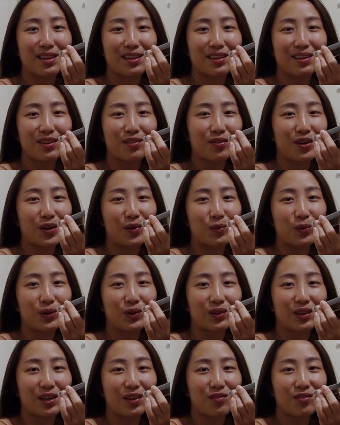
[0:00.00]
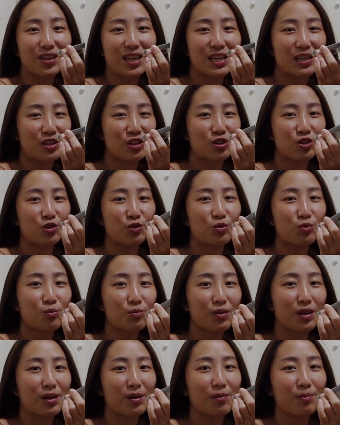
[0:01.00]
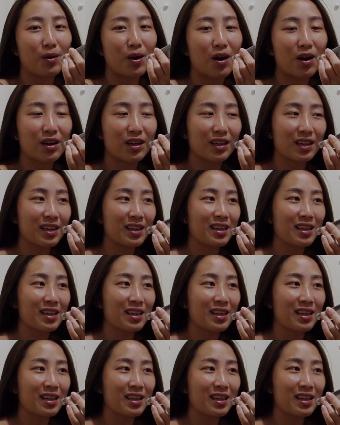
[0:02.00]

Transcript: the farewell gift I assume they bought